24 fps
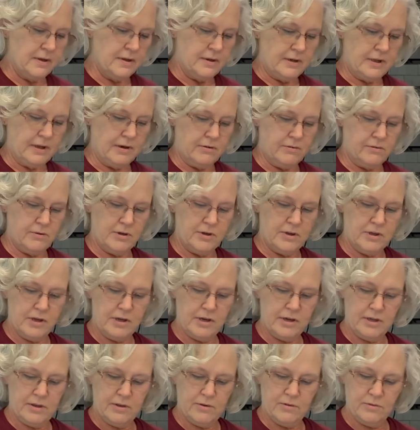Now,
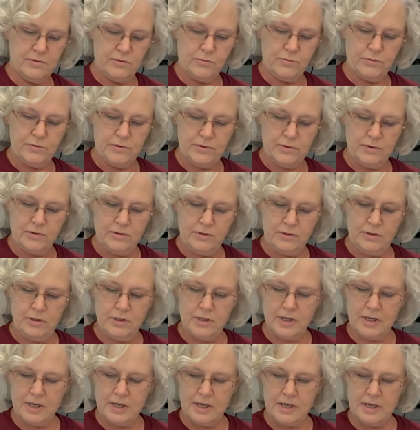
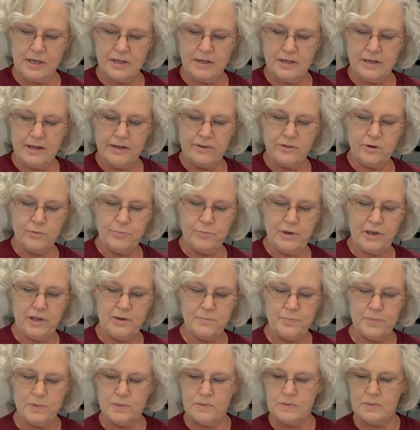looking at other
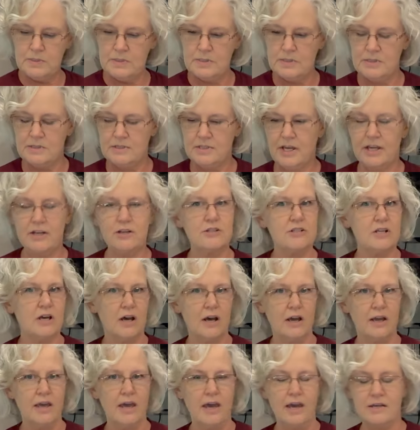people's tater
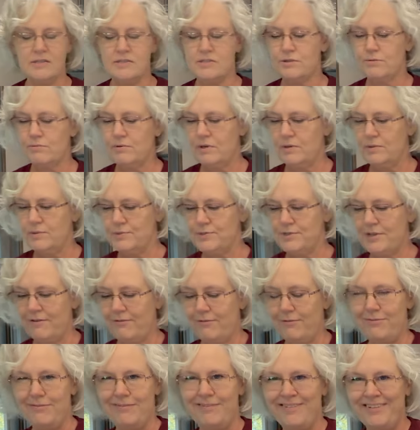tot casseroles, I've
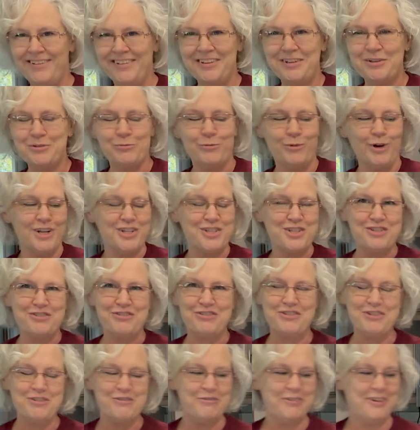watched a
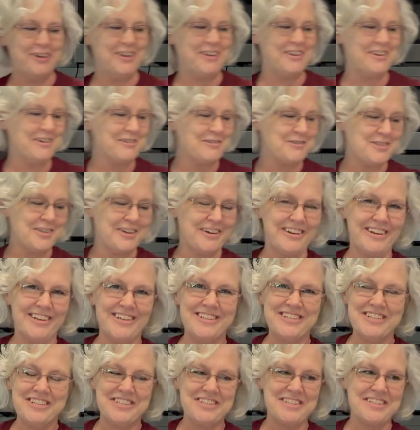few videos on it
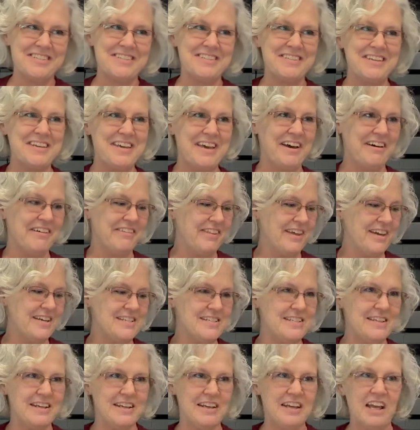just to see how they
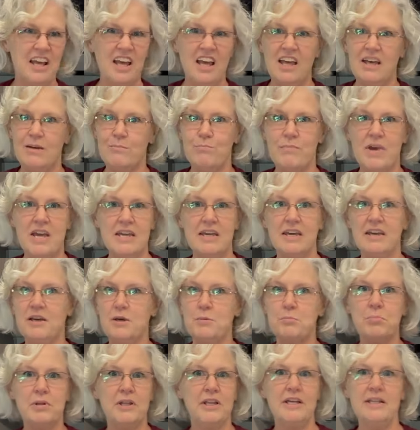did it. Make it
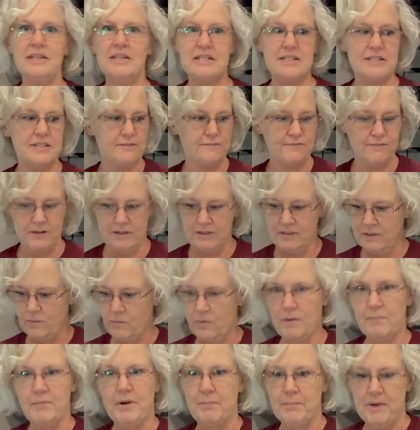completely different than
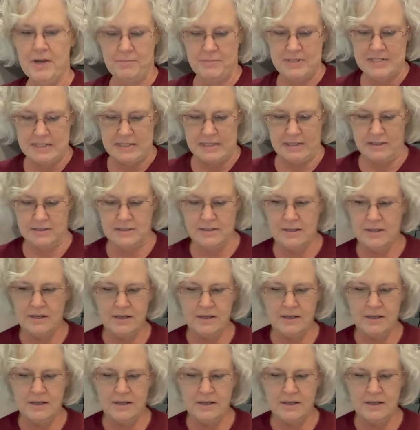what my mama did.